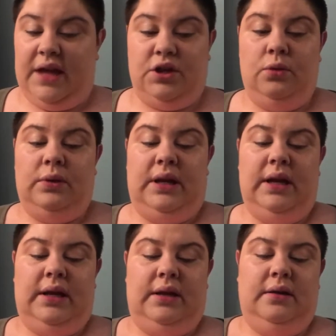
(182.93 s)
don't
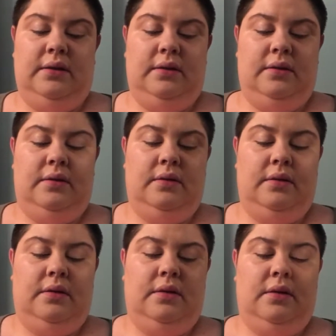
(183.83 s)
need
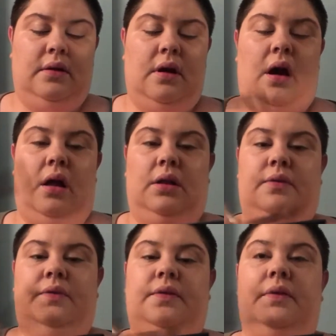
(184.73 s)
all
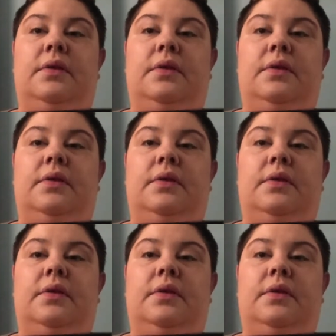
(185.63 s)
of